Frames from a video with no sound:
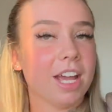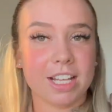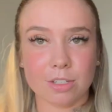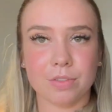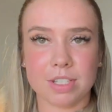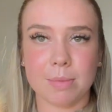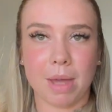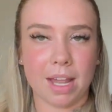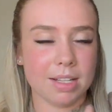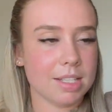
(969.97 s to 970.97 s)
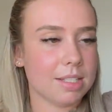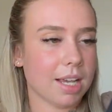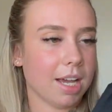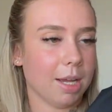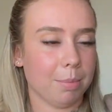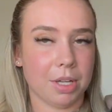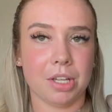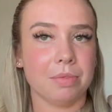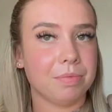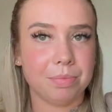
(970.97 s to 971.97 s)
It's obviously men's, um, but
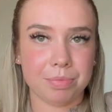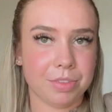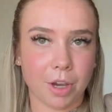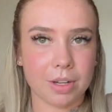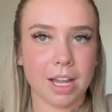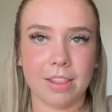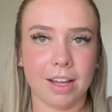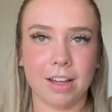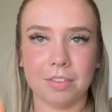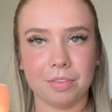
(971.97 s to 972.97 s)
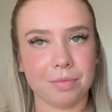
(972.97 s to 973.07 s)
don't let that